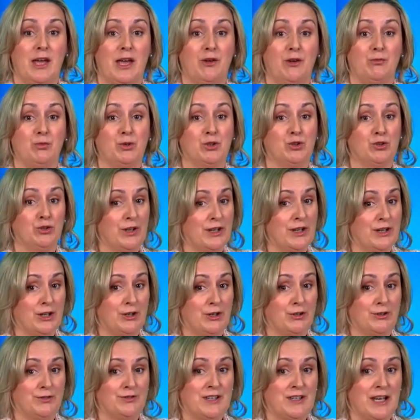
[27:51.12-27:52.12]
If we do run
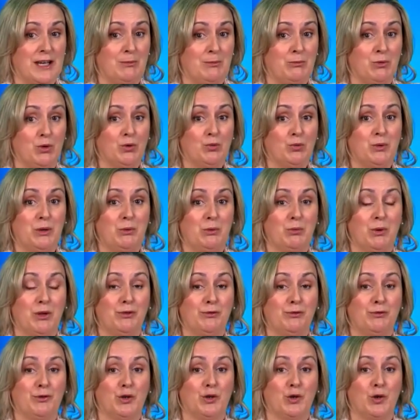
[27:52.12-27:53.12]
out of time though, we
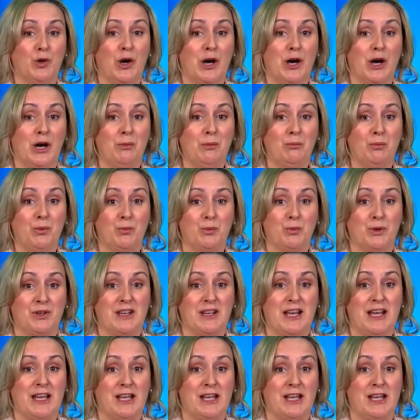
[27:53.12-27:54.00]
will follow up with